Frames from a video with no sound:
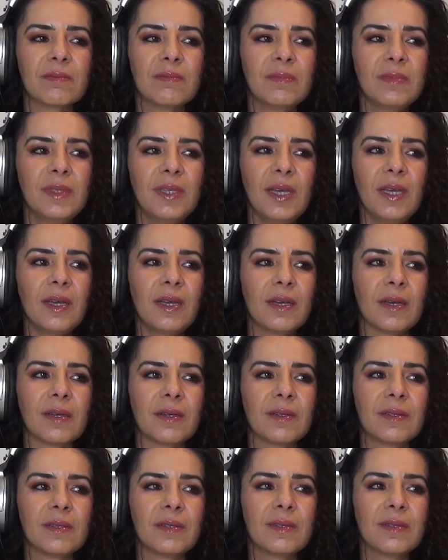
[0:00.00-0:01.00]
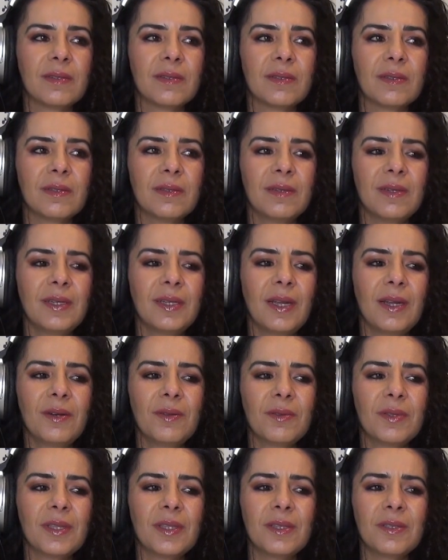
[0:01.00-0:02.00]
yeah, and I
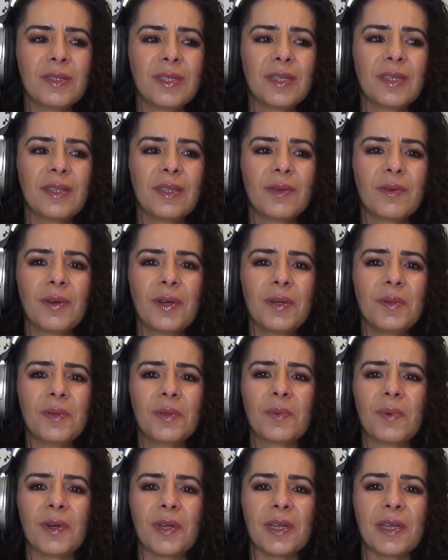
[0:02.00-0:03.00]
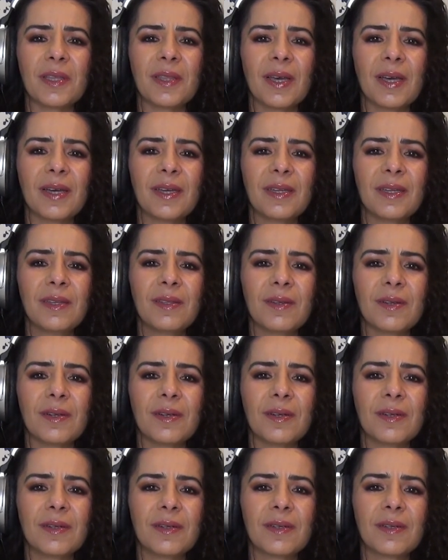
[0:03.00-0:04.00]
don't think there's anything wrong with wanting that
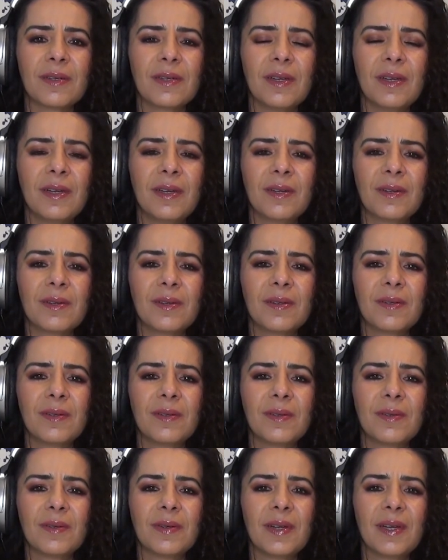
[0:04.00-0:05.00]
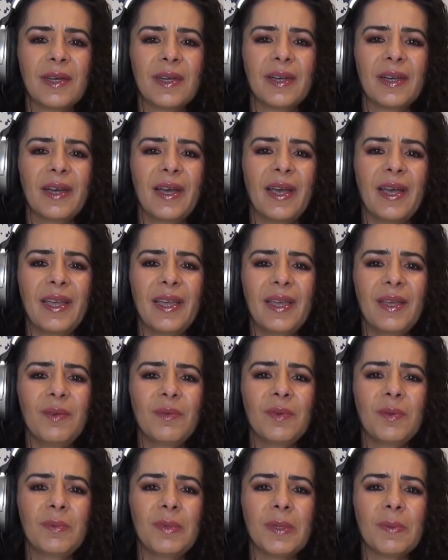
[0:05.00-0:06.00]
either. I hate
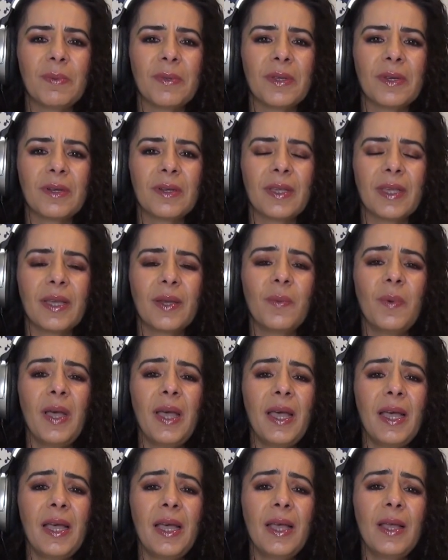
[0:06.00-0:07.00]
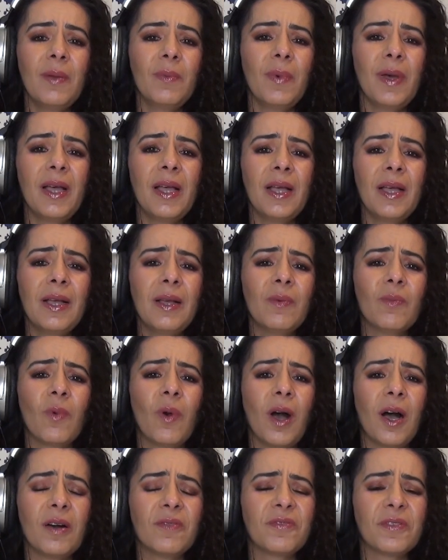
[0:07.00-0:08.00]
when people are like, well,
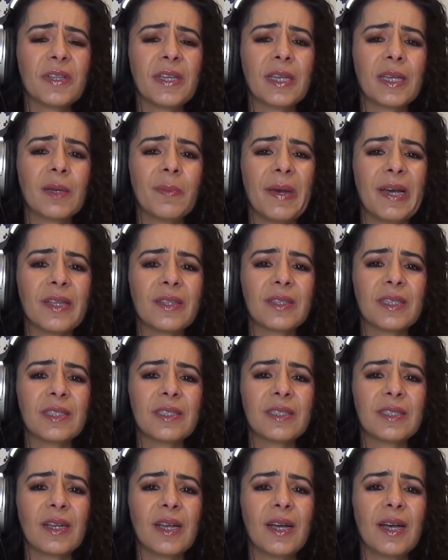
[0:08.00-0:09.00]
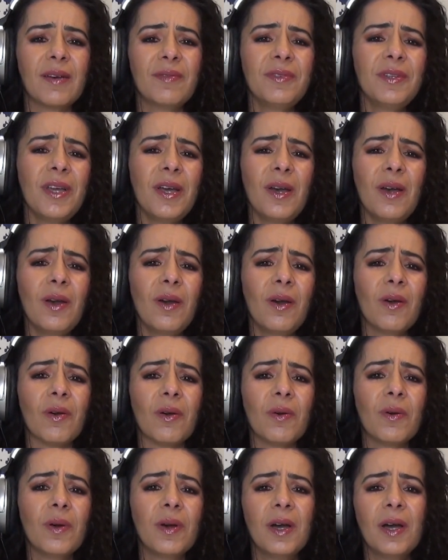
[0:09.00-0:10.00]
waffling about this stuff.
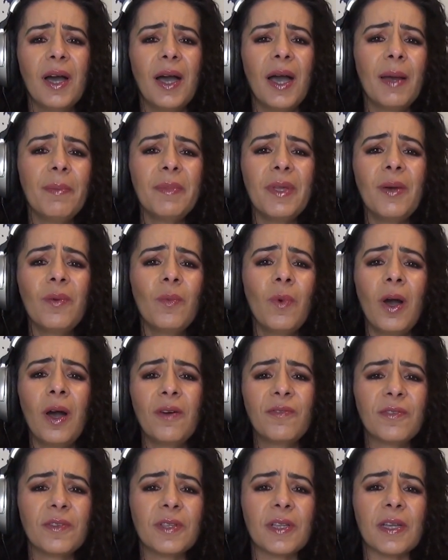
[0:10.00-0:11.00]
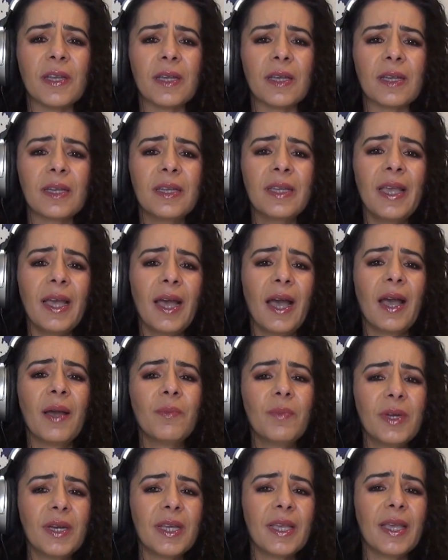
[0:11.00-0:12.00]
No, I'm not waffling. Yeah, I
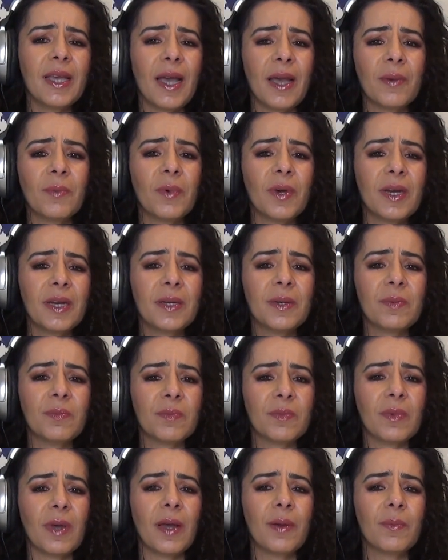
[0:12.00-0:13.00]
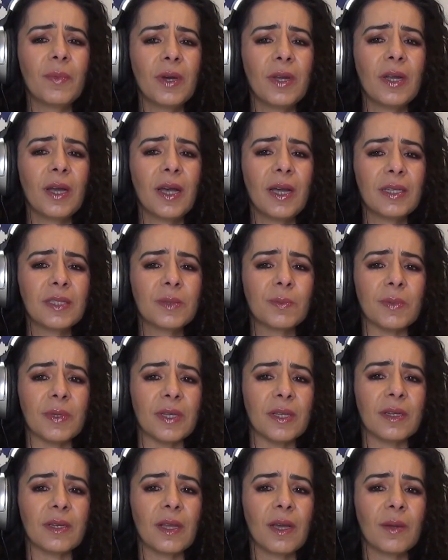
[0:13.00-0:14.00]
want a
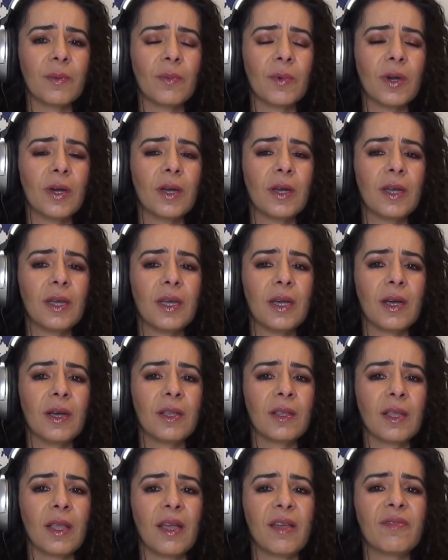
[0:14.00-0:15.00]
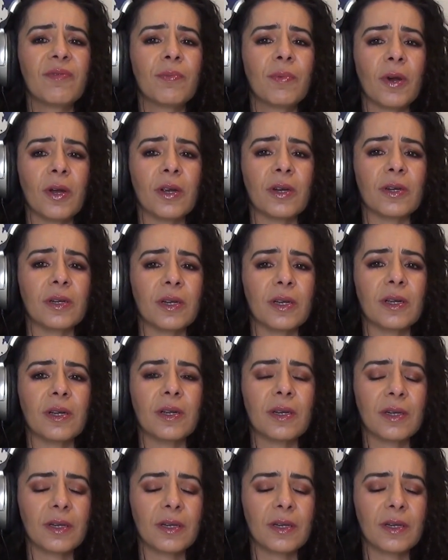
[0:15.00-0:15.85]
husband. I want a life partner.